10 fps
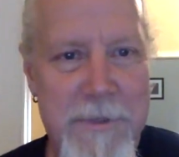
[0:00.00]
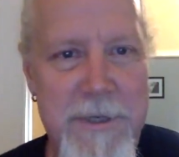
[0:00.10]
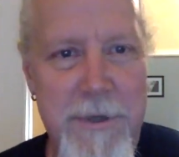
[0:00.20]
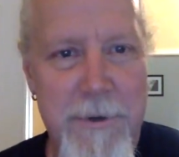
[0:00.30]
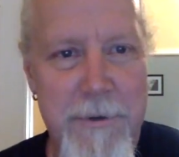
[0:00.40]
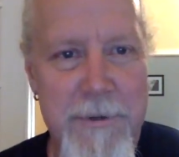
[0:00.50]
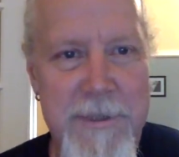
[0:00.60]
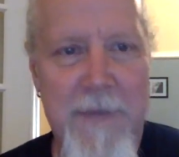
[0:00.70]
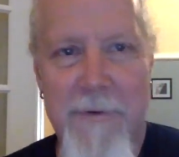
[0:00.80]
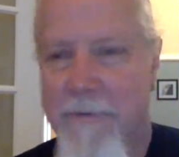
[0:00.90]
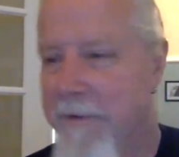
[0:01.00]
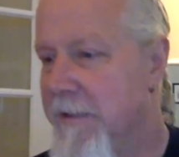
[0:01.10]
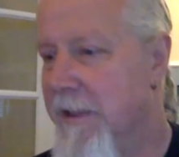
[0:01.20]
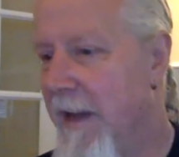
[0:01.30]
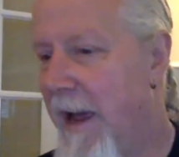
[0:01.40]
to
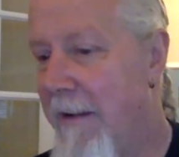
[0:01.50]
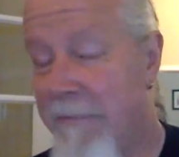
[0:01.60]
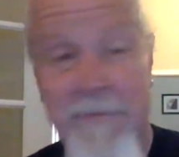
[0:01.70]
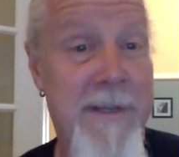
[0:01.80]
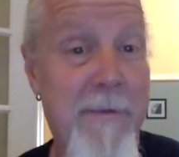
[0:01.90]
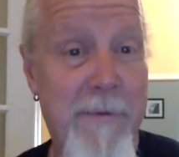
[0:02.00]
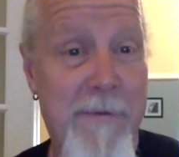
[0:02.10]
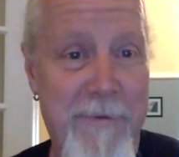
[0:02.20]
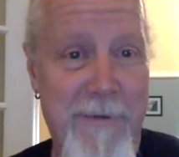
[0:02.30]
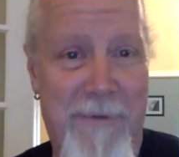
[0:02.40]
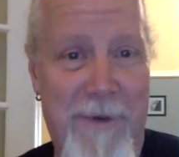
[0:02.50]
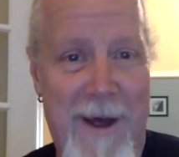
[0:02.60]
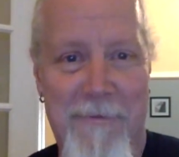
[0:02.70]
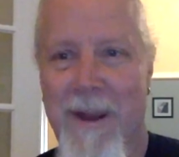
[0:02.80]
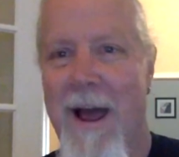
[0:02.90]

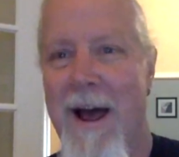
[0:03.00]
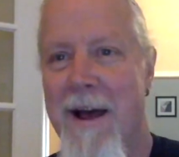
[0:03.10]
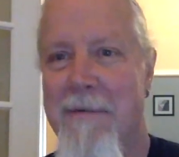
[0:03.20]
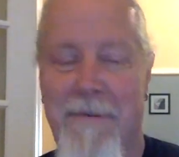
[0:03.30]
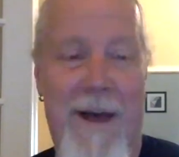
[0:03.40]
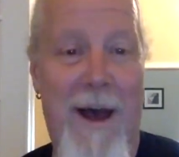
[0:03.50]
755 Live.